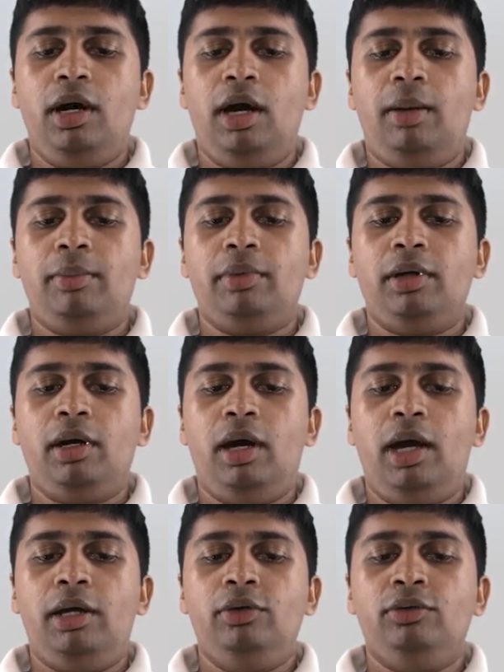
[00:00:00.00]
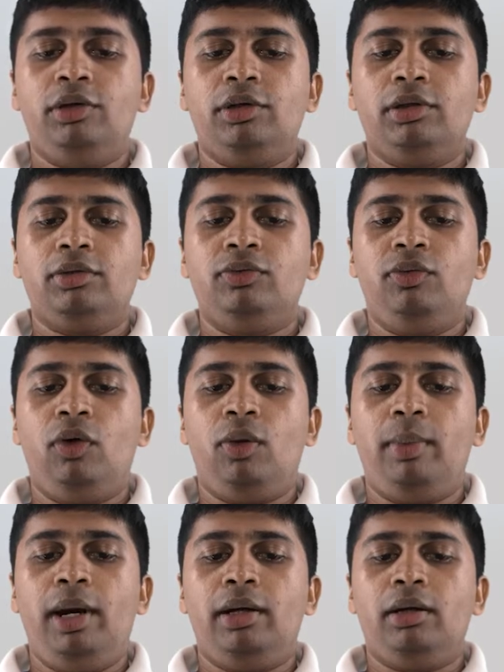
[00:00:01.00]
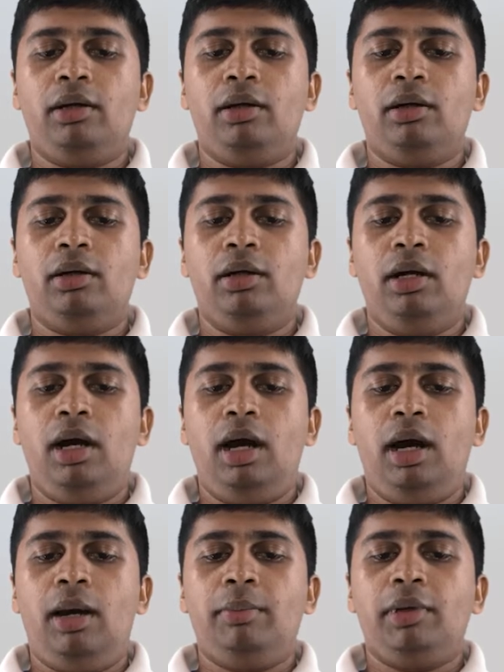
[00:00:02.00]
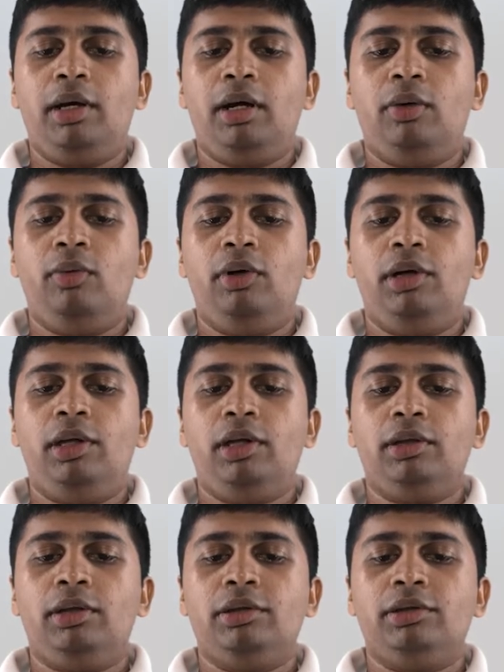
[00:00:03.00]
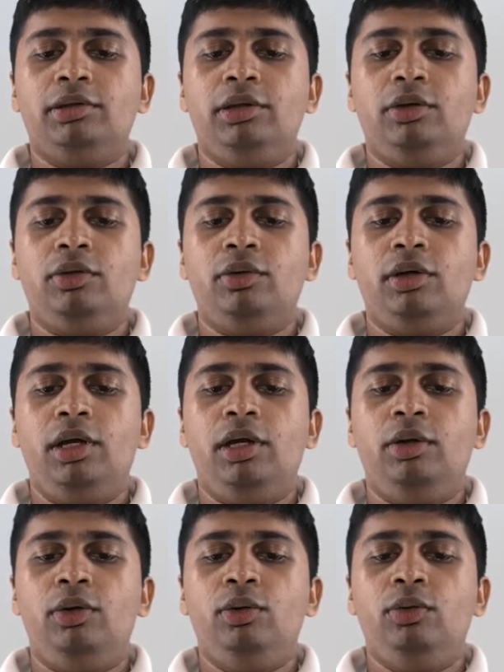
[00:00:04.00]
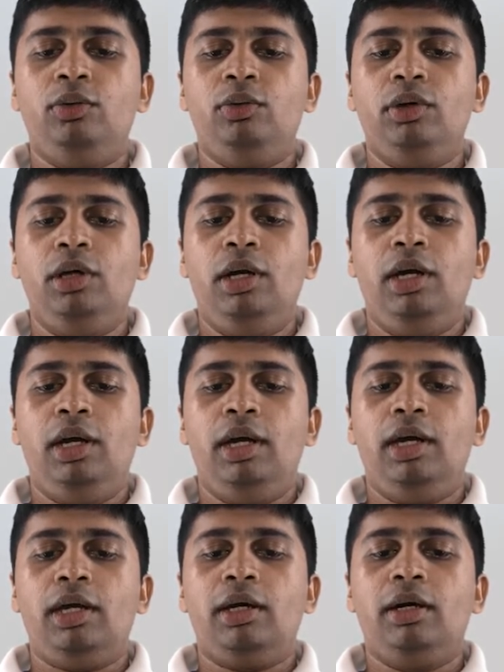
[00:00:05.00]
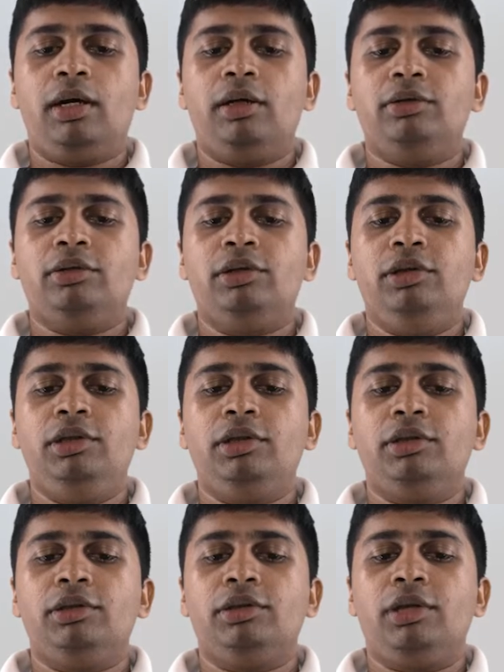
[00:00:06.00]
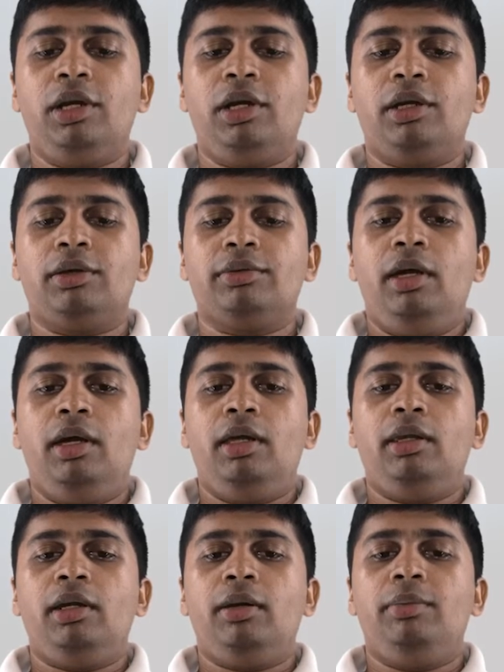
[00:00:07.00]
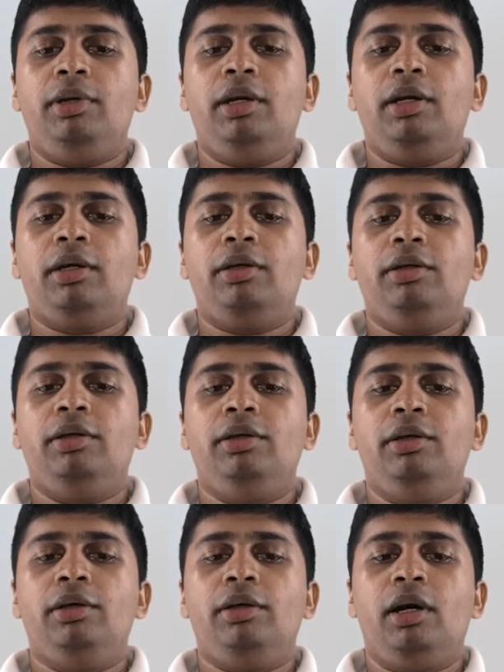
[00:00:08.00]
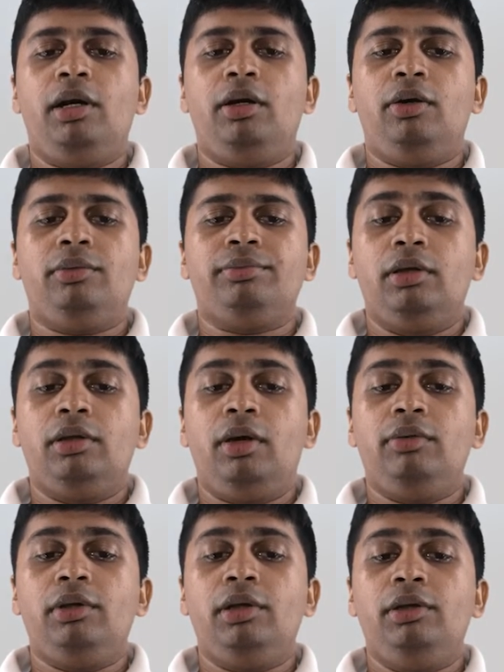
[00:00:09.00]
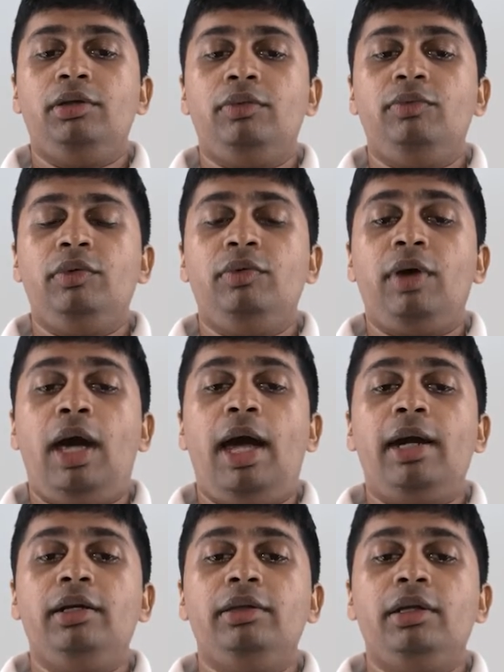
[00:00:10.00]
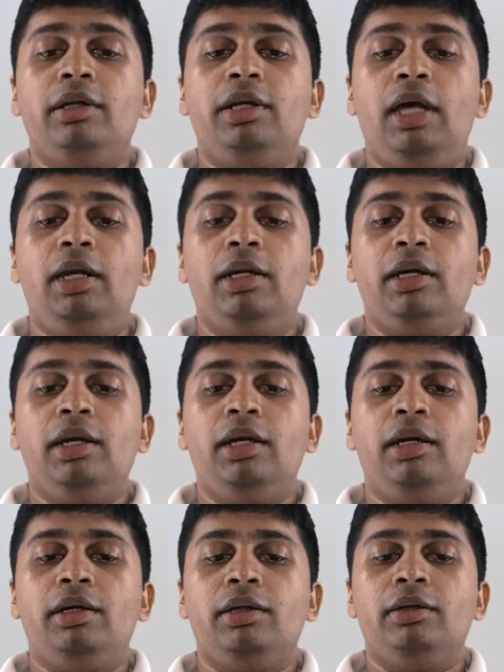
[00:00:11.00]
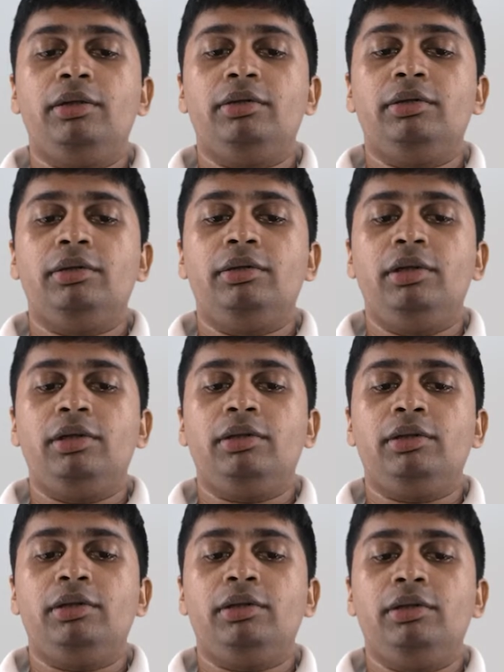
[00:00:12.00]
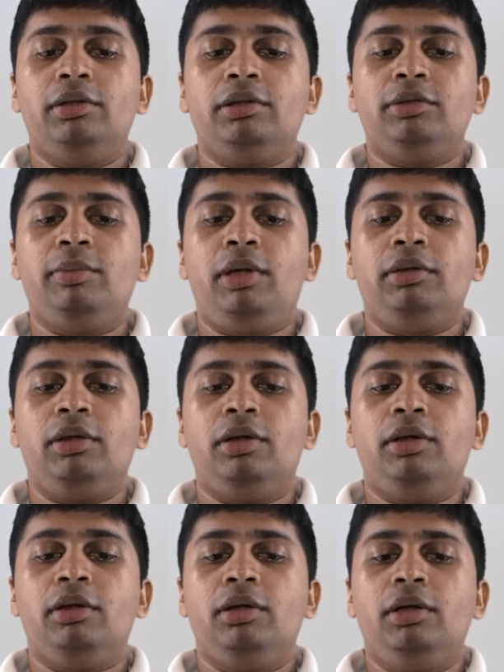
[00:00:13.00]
and using this formatter, I'm converting this 0 into a currency string, and then updating it here right now. Now the reason we've added the delegate is this method,